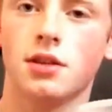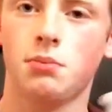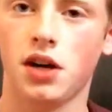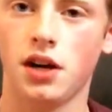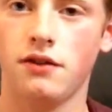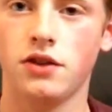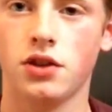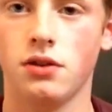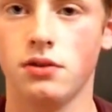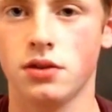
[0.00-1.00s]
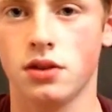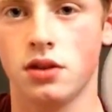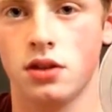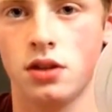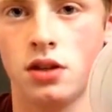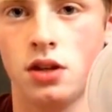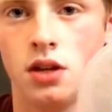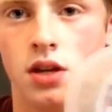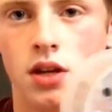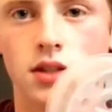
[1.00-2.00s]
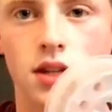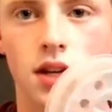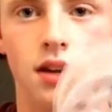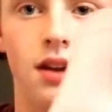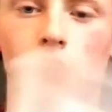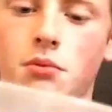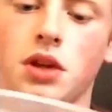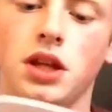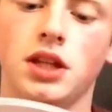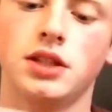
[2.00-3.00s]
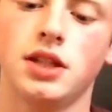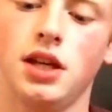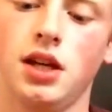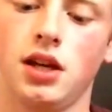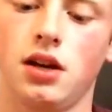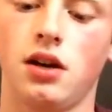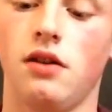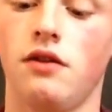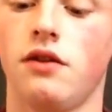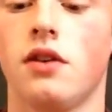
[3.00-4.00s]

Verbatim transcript: the pot of toast. It's got plenty of